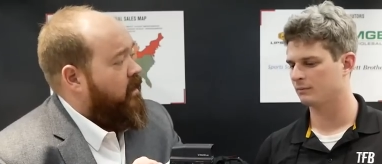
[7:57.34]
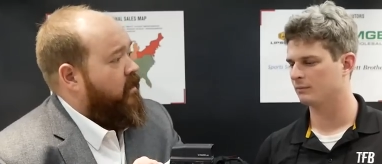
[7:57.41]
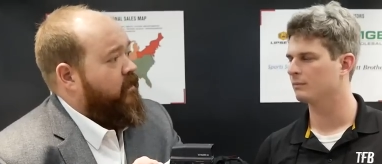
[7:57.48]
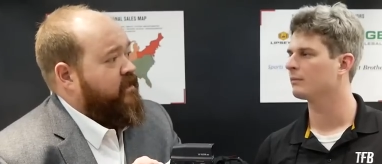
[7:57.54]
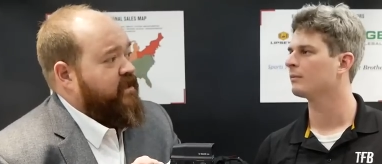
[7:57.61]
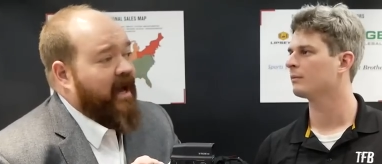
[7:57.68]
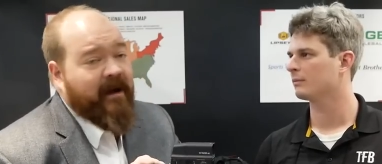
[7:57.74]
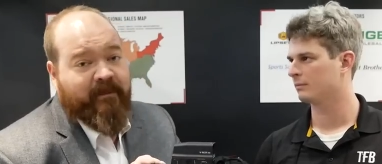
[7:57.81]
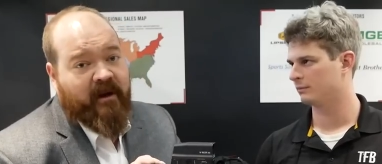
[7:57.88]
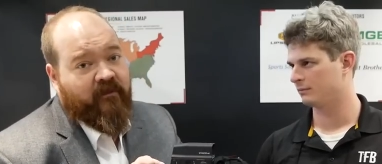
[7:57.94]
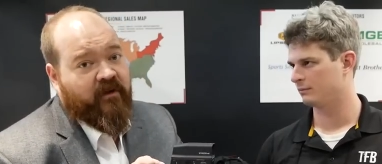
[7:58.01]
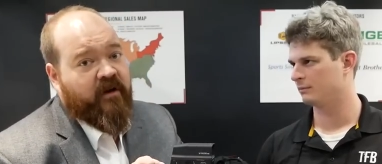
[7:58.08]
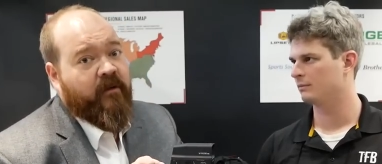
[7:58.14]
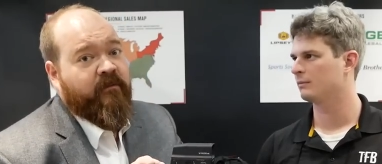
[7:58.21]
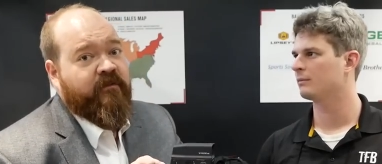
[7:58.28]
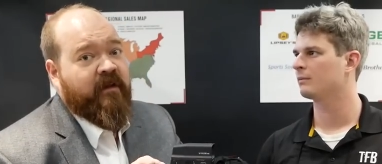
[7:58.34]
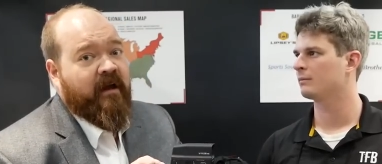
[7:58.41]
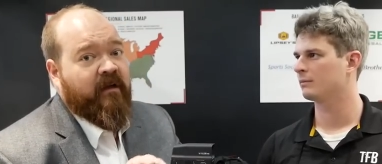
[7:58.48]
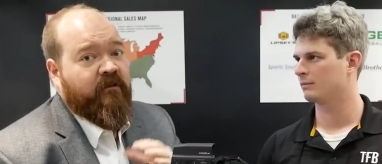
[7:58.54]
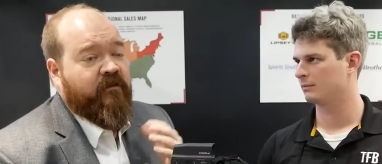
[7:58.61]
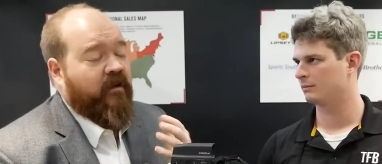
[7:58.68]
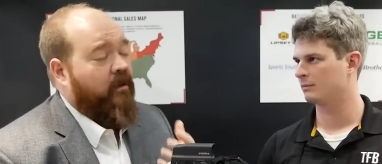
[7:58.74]
Speaker 1: the top cover comes
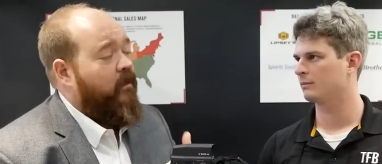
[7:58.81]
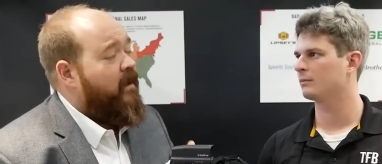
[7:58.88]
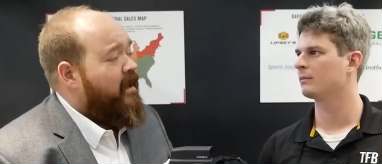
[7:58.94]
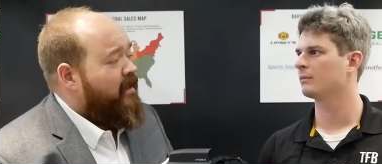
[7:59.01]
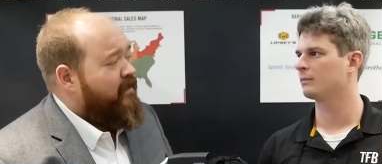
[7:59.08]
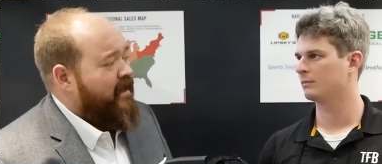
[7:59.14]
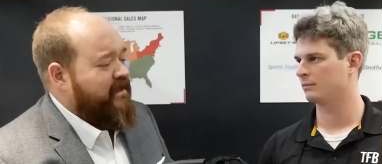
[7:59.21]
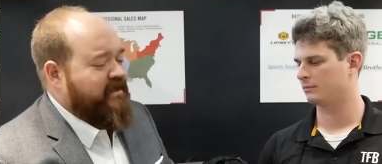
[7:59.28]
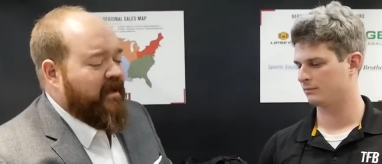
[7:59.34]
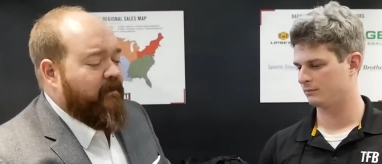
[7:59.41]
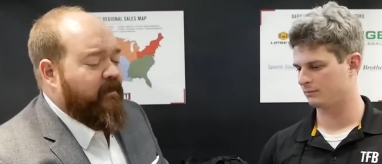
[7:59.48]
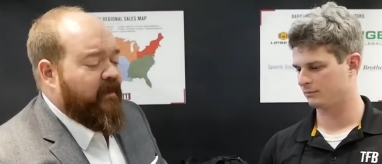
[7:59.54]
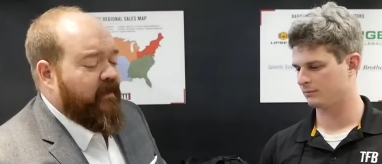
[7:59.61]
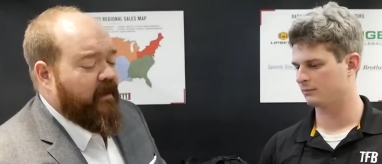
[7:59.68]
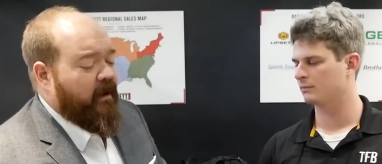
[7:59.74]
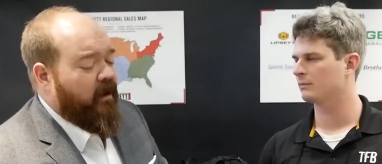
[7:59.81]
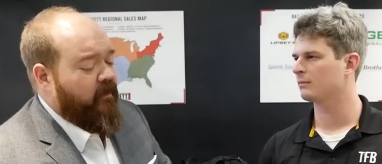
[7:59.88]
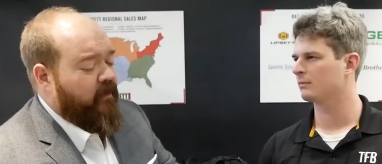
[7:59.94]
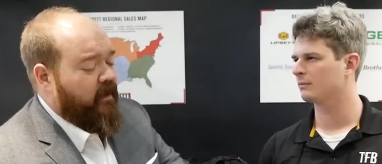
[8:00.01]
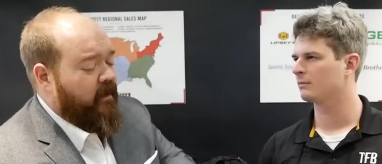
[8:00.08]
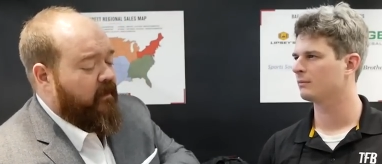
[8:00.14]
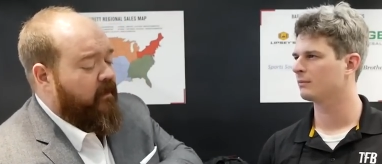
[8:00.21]
down. So that's something that on
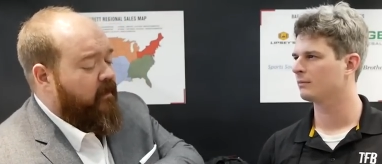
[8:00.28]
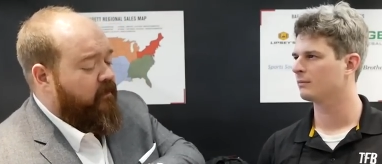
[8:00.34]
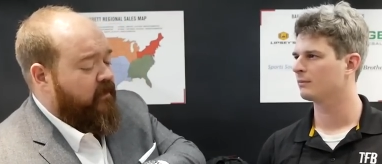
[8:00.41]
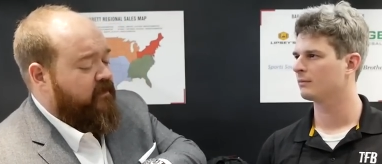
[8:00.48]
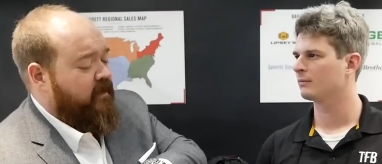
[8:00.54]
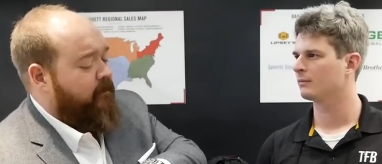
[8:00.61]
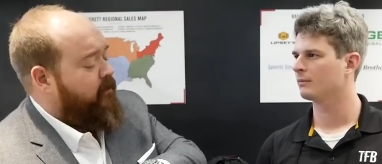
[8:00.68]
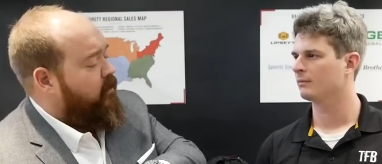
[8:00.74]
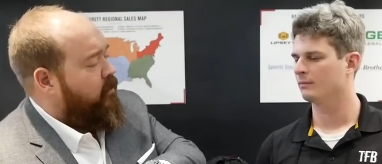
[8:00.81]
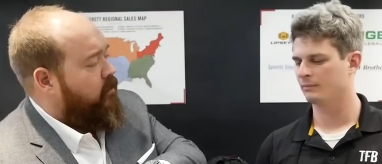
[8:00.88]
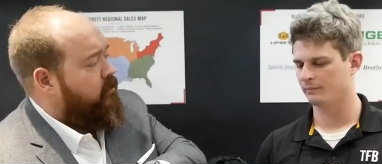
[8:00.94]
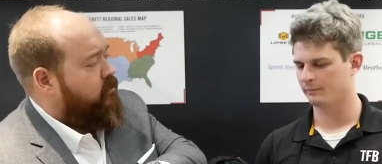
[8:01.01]
the typical